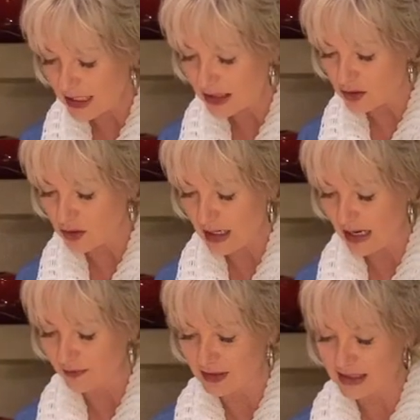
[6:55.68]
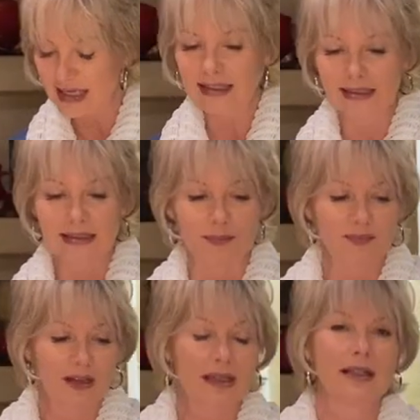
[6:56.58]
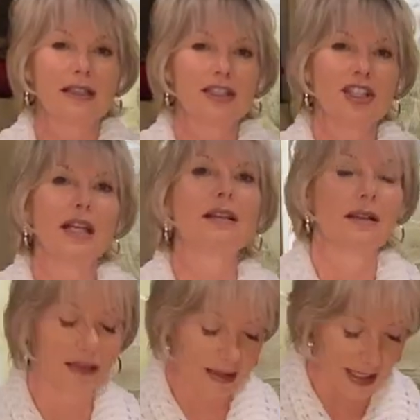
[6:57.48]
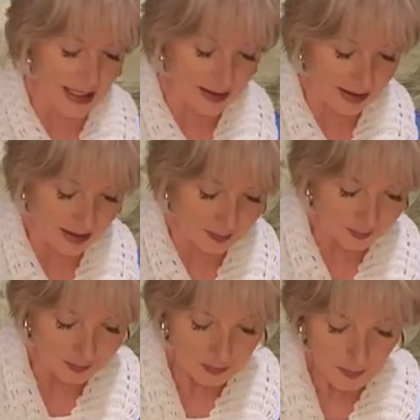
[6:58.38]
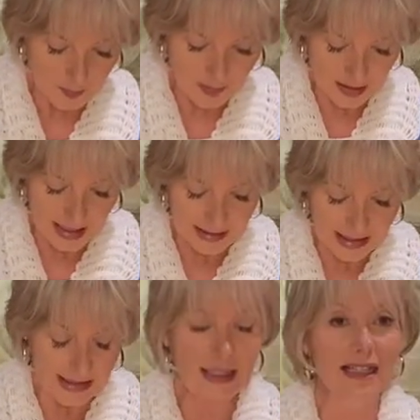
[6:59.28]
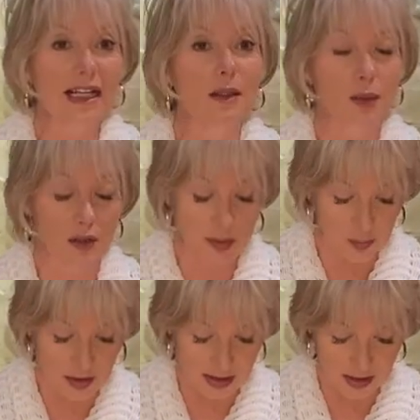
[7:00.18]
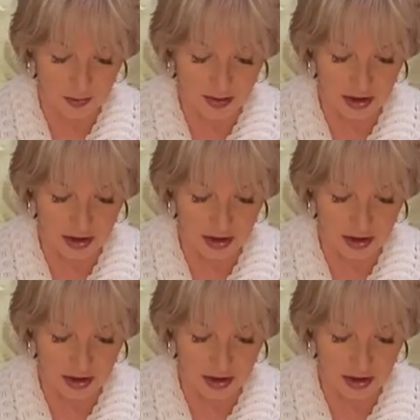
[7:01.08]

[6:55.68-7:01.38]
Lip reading: tend to have, a slightly gentler taste, and that's exactly what we're wanting to